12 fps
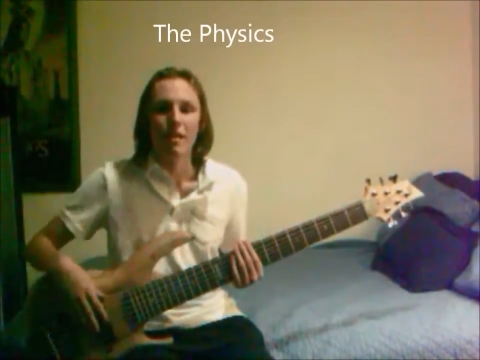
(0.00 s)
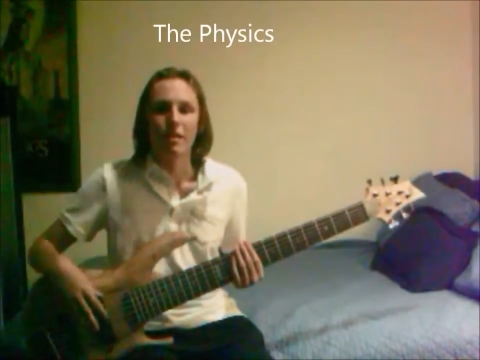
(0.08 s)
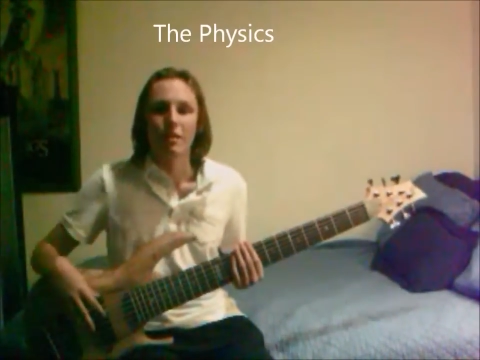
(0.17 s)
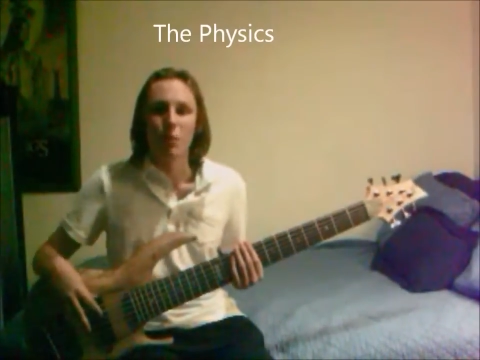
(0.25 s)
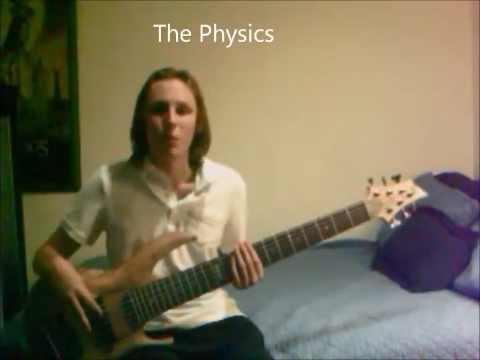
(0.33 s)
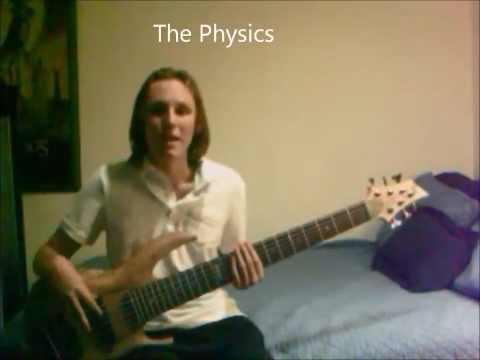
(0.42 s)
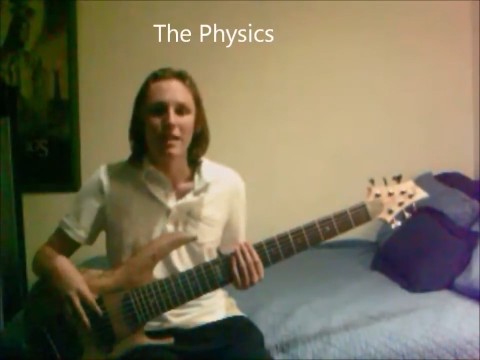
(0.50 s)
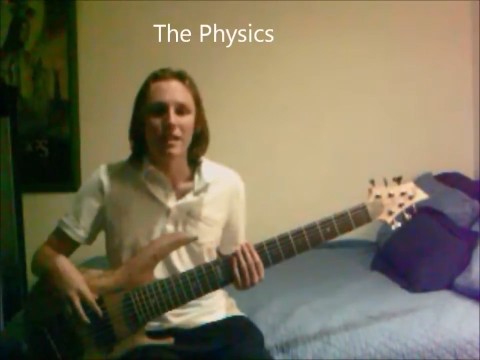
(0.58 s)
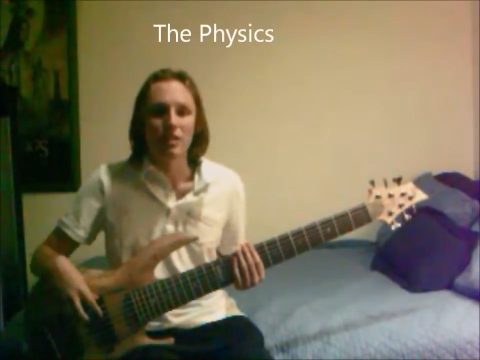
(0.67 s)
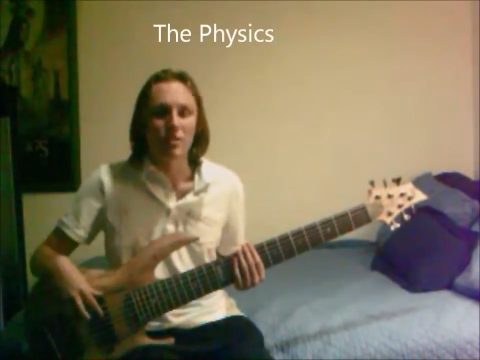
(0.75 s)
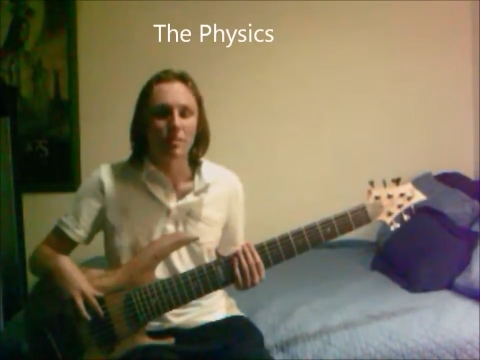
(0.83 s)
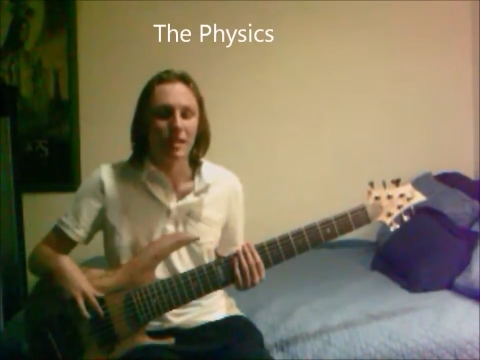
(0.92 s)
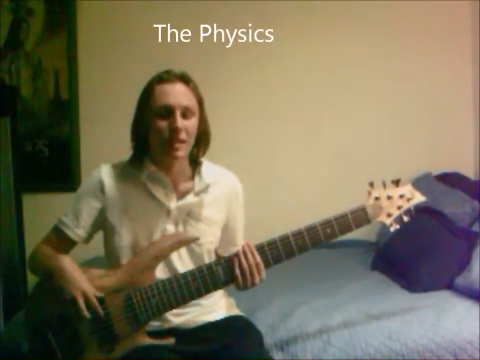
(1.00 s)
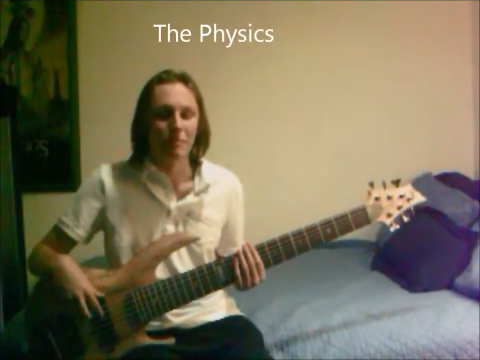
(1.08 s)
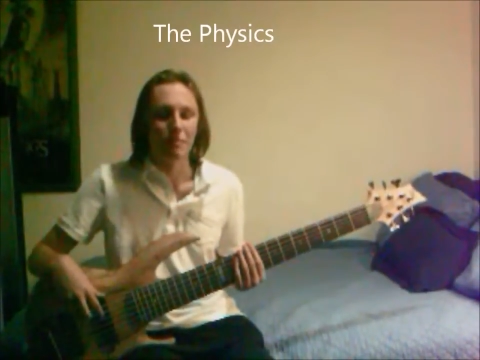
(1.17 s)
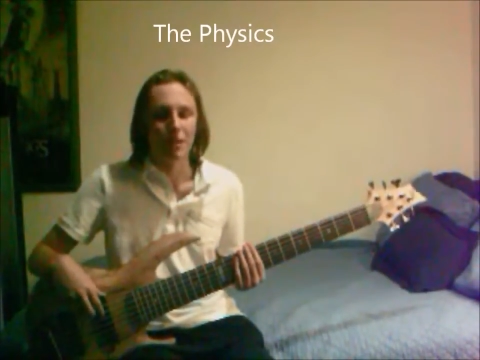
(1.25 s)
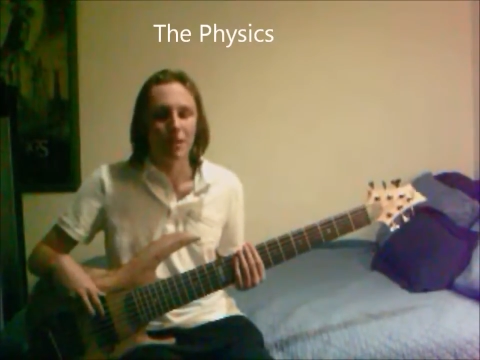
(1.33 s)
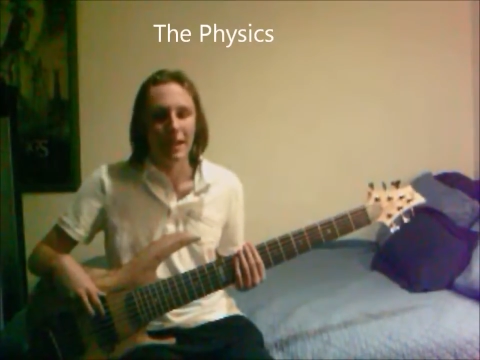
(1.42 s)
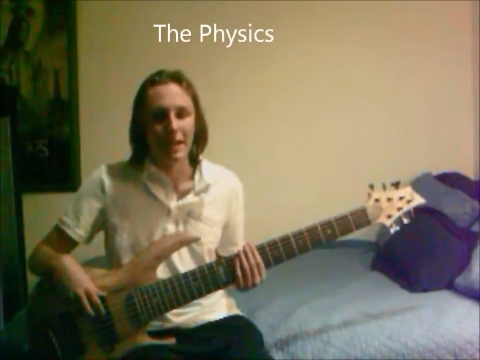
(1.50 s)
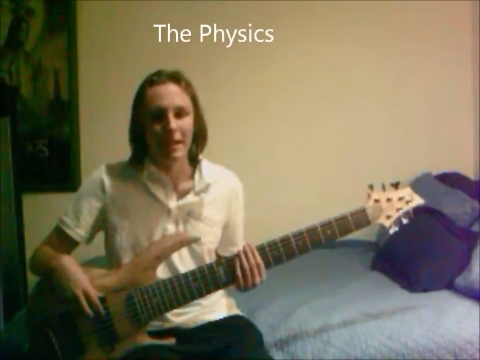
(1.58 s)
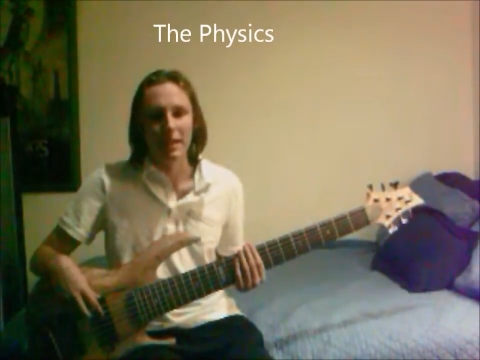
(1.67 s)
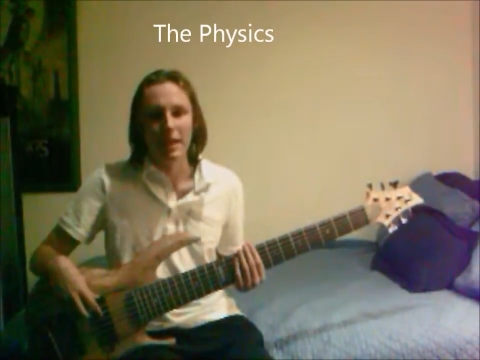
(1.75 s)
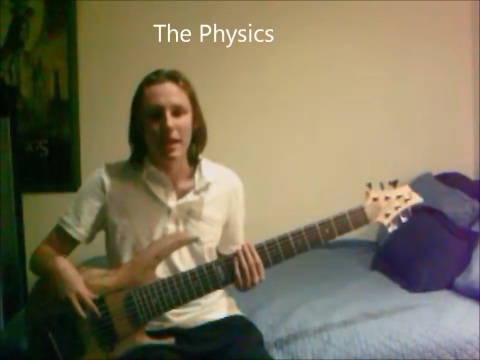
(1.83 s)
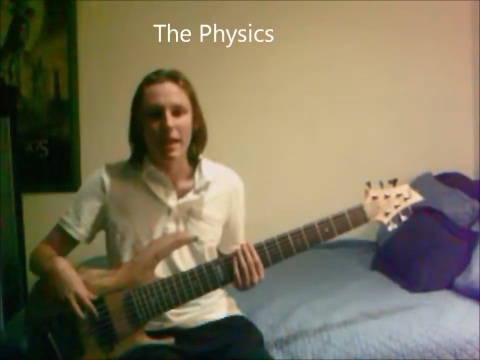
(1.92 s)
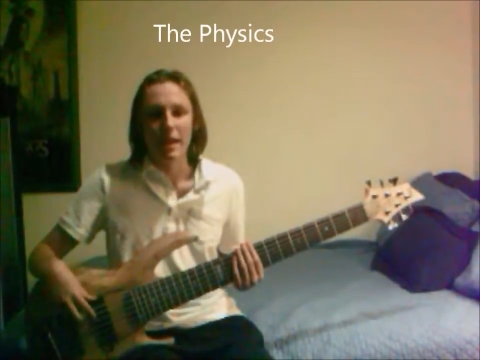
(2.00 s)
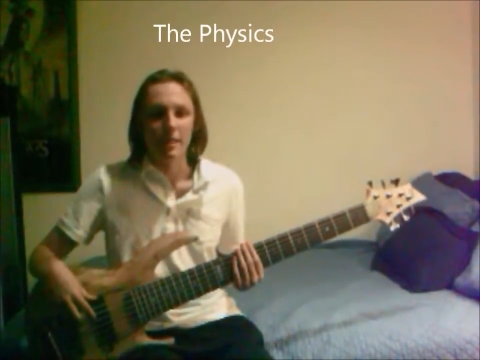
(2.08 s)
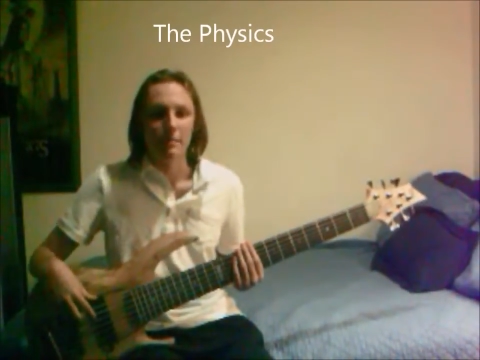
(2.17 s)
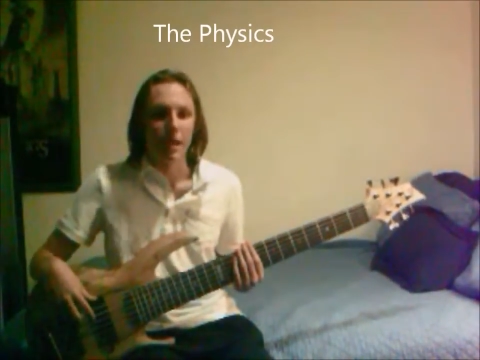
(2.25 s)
The way the instrument is played is